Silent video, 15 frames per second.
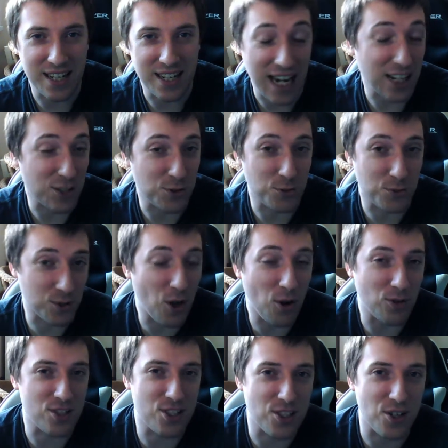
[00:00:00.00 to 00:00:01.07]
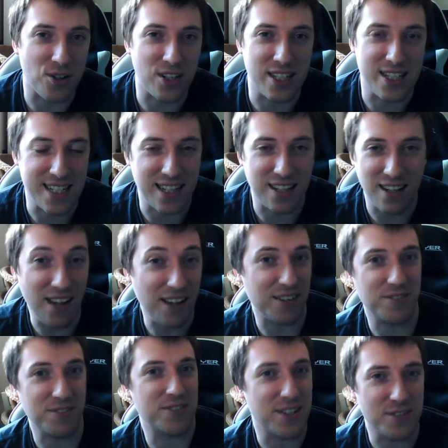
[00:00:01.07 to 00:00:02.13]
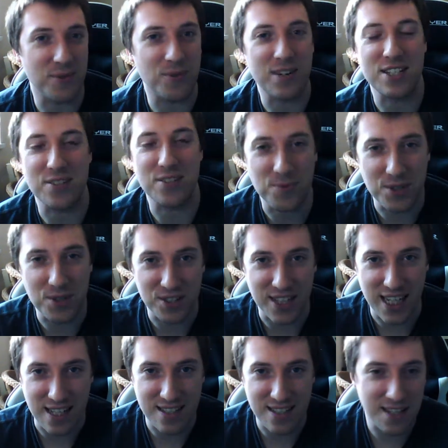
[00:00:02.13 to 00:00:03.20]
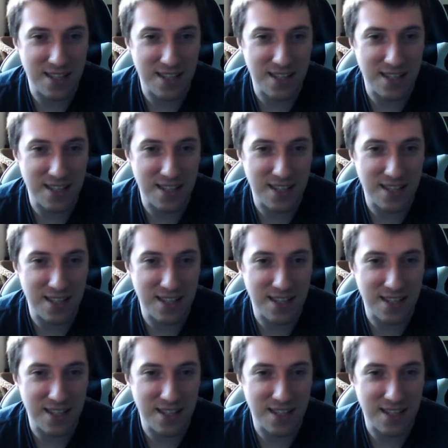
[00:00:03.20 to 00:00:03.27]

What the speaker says: actual console until after the rest of the world has.